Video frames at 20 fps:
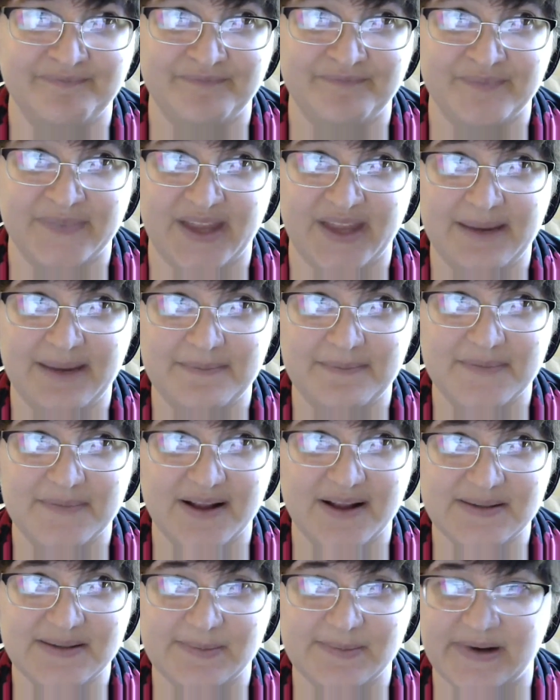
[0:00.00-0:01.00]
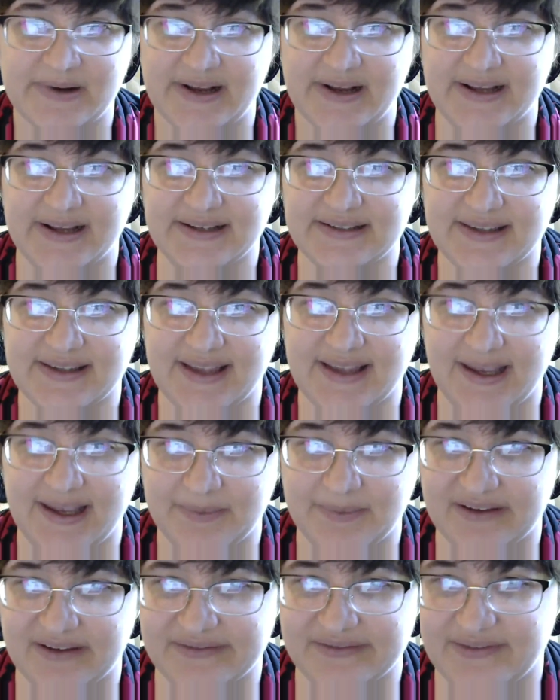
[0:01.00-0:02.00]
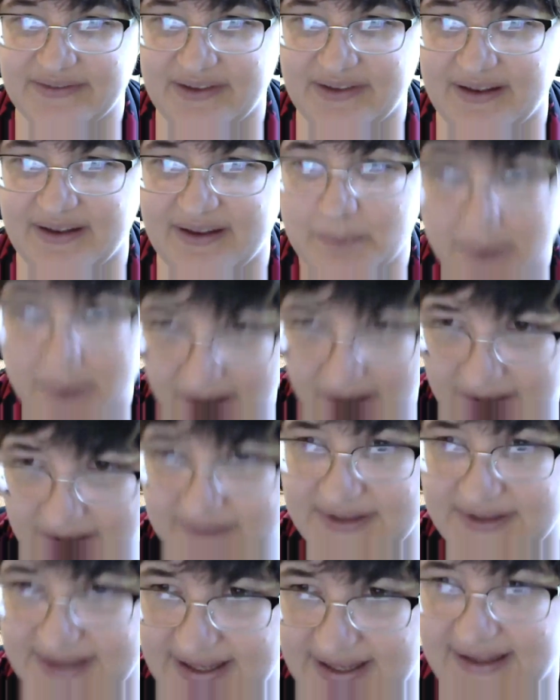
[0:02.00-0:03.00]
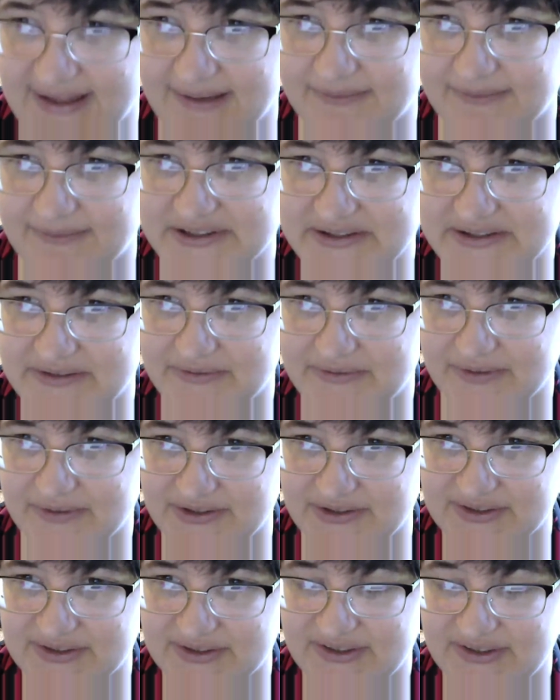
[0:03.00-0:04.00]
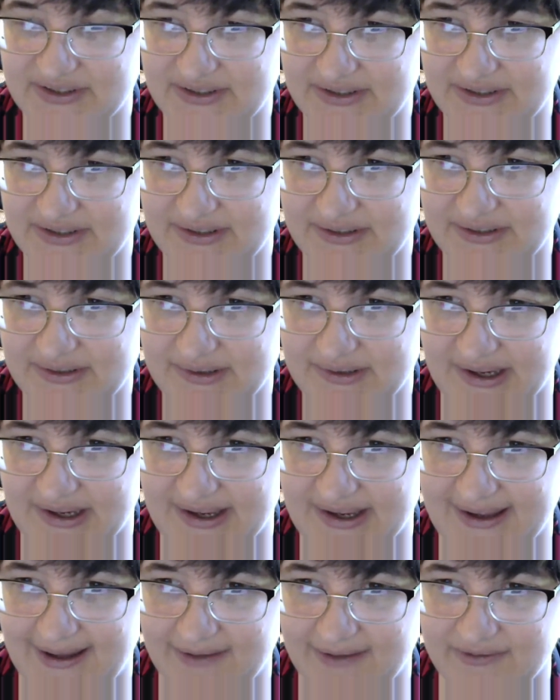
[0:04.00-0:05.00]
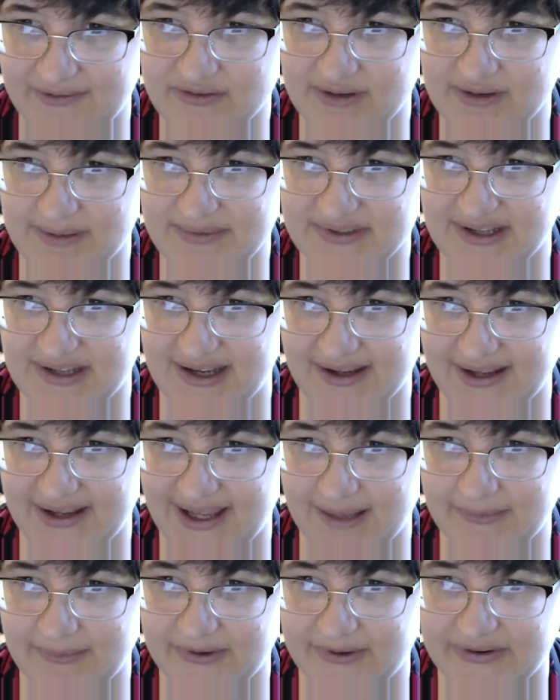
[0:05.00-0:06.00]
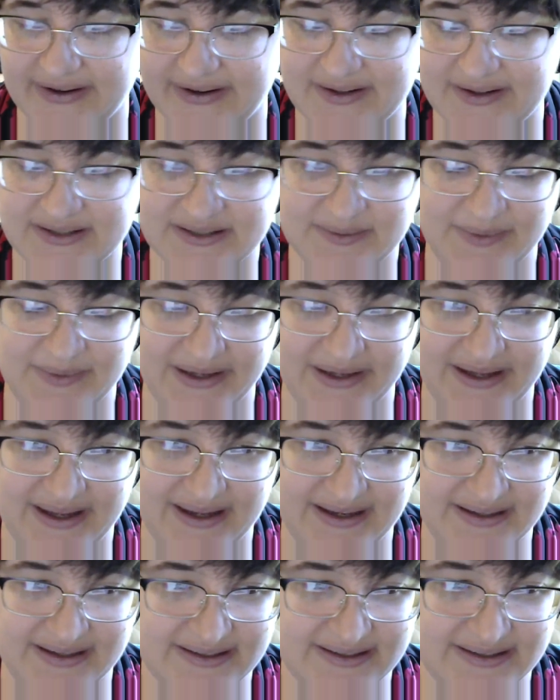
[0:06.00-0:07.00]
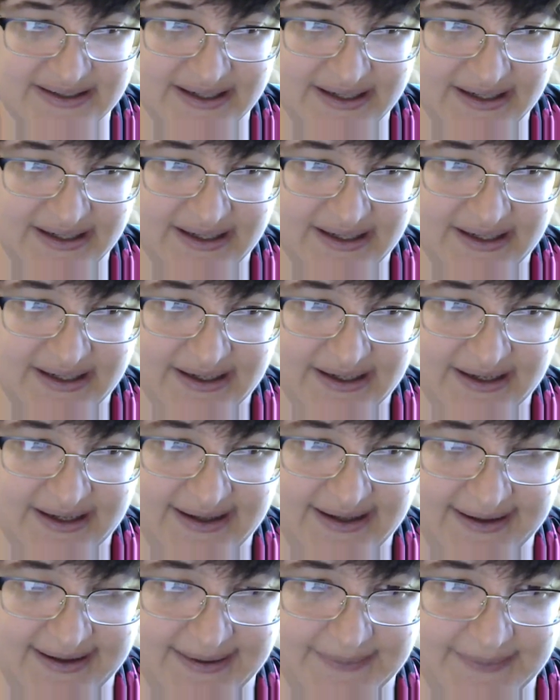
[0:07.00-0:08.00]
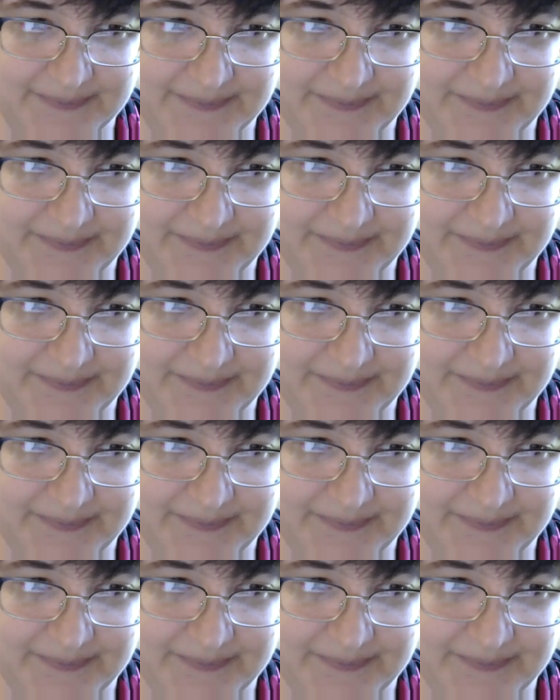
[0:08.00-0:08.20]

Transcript: I am not surprised that Parvadelen was the first Elvish website you came across because, um,